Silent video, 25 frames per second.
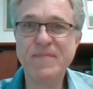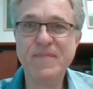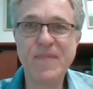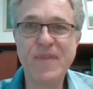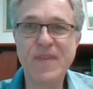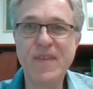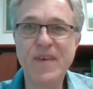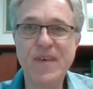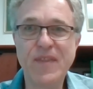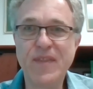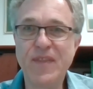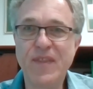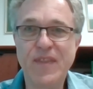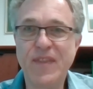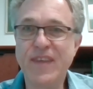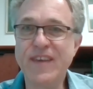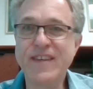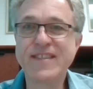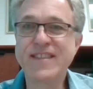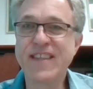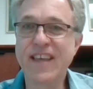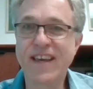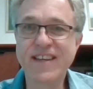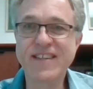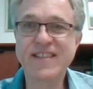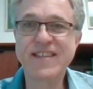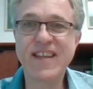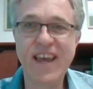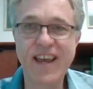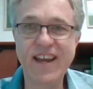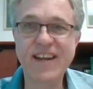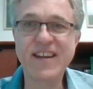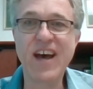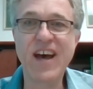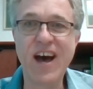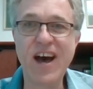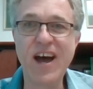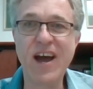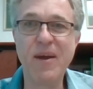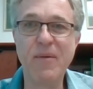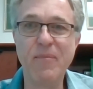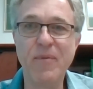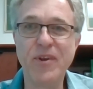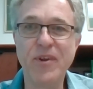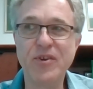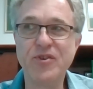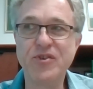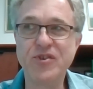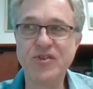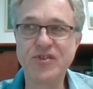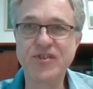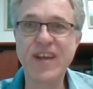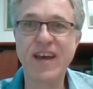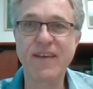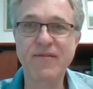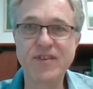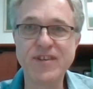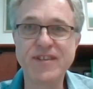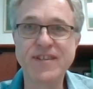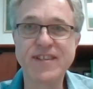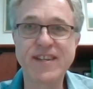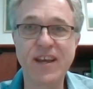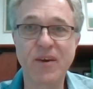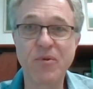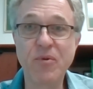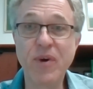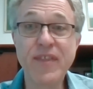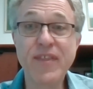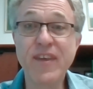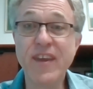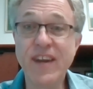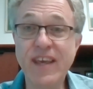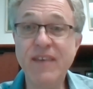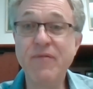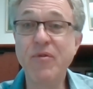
these things take time, and you just have to stick with it.